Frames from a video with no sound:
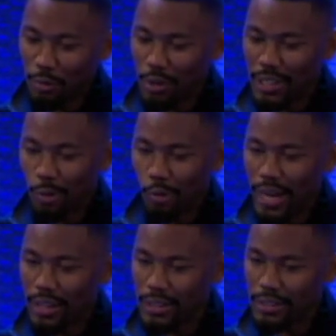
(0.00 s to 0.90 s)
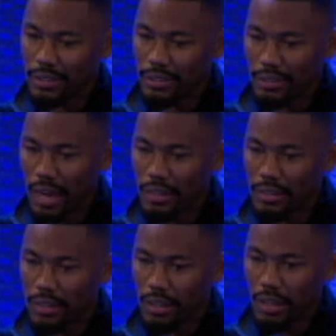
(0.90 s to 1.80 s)
really reckless,
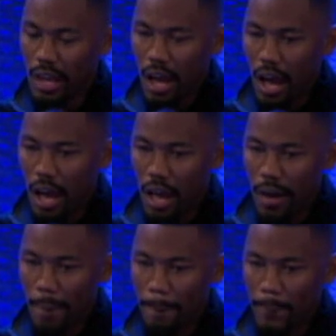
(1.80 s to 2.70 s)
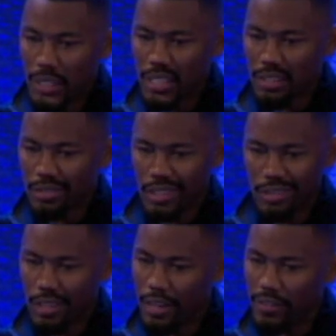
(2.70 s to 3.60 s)
honestly,
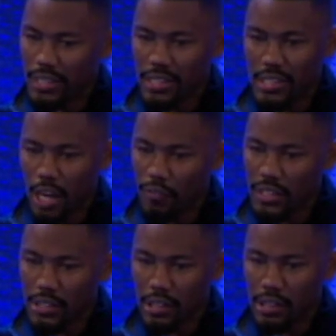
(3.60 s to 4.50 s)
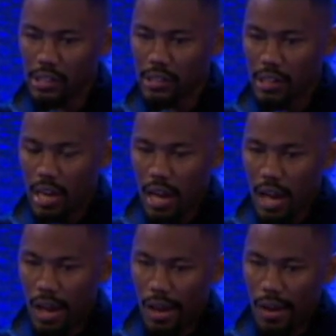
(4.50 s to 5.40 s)
just living selfishly,
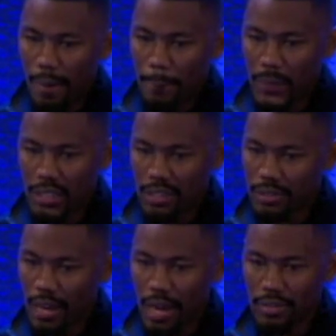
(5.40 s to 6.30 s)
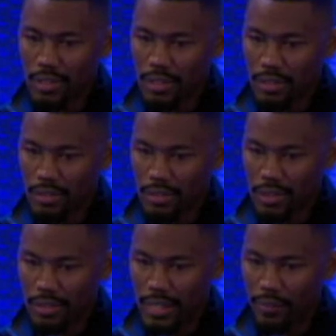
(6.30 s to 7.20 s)
and just honestly
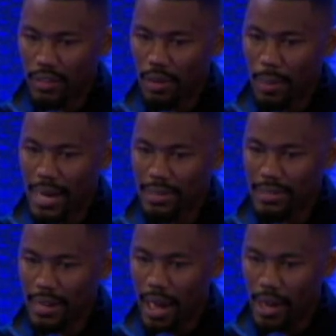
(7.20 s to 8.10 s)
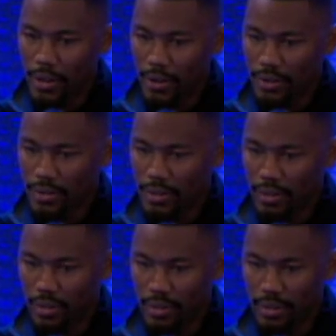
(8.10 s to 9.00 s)
just giving into my desires,
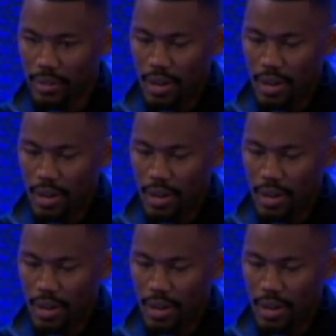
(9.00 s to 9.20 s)
and